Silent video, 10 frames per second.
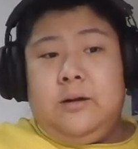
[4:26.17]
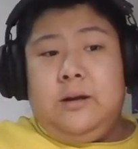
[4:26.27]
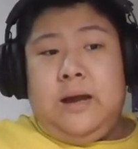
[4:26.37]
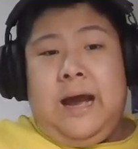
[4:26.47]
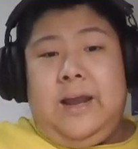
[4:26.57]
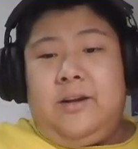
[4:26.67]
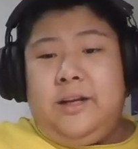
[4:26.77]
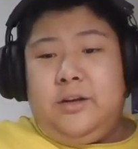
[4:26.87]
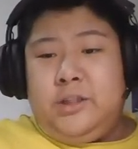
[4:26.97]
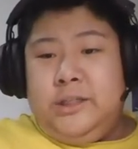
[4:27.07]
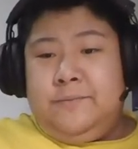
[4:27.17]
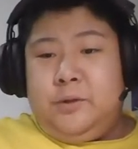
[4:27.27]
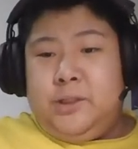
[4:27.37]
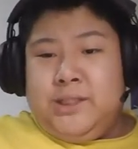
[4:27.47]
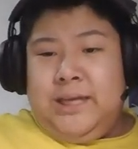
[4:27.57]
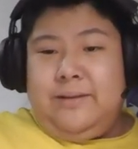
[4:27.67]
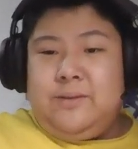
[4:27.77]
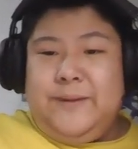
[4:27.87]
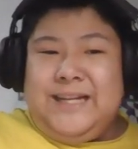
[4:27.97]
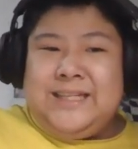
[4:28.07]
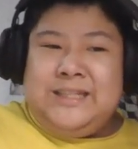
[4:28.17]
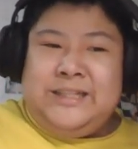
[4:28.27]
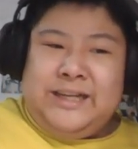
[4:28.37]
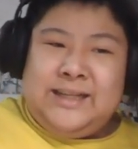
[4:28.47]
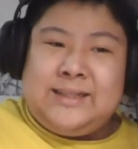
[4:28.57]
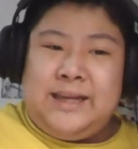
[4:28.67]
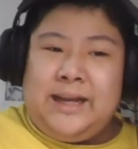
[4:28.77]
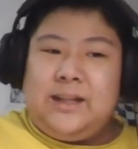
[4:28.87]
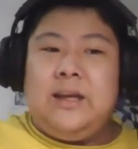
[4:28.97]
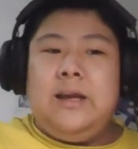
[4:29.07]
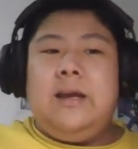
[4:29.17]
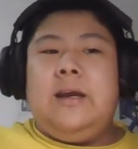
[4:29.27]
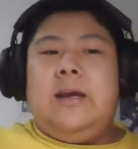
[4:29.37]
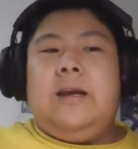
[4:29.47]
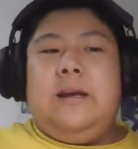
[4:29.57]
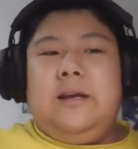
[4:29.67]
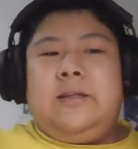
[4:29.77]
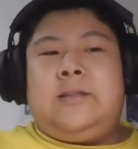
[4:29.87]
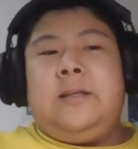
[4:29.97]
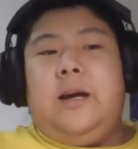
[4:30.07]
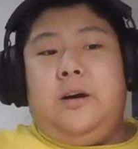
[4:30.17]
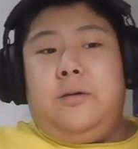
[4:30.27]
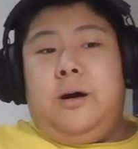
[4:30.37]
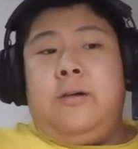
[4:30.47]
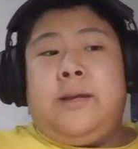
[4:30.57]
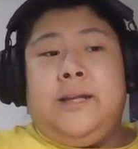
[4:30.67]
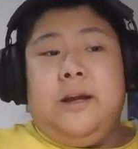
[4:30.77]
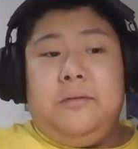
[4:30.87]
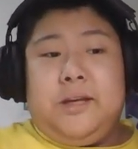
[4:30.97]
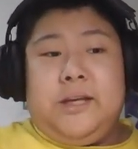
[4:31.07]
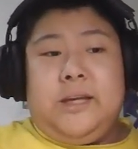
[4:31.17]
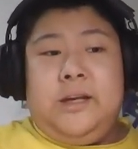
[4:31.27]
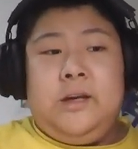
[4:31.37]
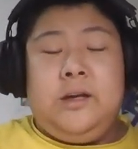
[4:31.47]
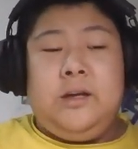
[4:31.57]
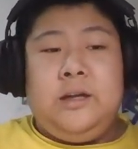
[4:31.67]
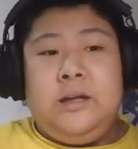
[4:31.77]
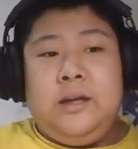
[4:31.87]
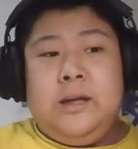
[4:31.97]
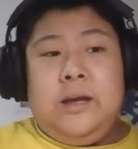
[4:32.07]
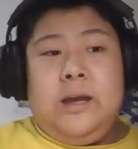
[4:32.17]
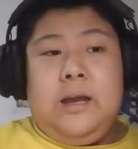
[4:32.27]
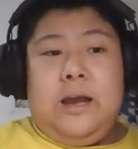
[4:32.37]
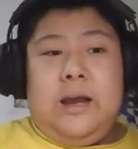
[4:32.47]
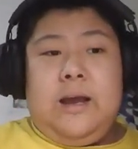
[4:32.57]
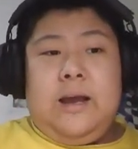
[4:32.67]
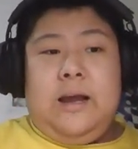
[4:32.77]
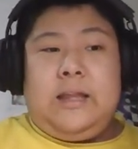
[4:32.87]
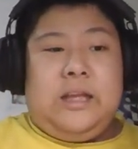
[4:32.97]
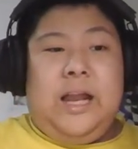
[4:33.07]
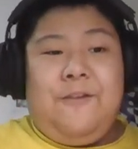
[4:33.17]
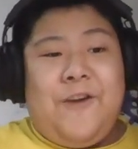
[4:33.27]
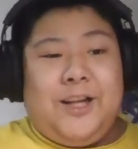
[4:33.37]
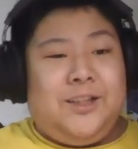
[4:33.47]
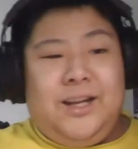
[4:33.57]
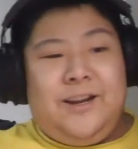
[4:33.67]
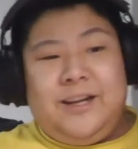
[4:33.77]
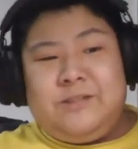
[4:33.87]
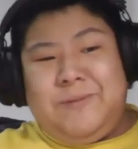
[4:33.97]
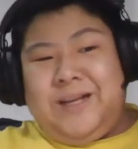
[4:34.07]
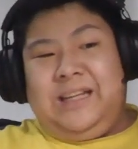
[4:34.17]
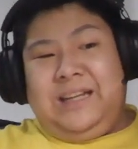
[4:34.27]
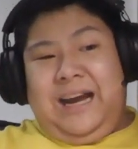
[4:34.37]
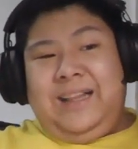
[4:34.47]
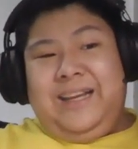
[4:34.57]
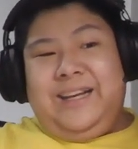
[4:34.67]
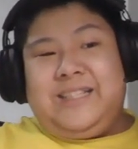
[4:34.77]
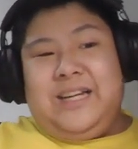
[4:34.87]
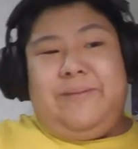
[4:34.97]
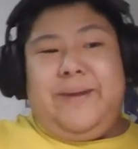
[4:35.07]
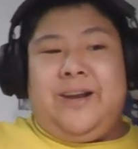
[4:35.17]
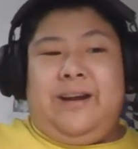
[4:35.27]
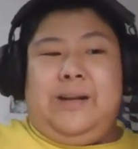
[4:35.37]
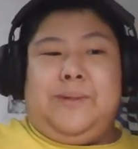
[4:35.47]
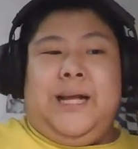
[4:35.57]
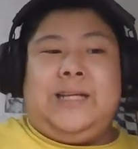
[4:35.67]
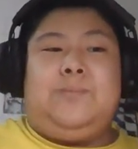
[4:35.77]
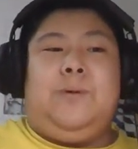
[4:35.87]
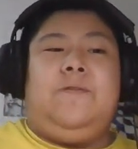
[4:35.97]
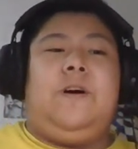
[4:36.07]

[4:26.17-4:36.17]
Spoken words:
Higher than Urshifu. The same speed as Genesect. So, Okidogi, it's a lot faster than I expected. I think it's going to be incredible. It has both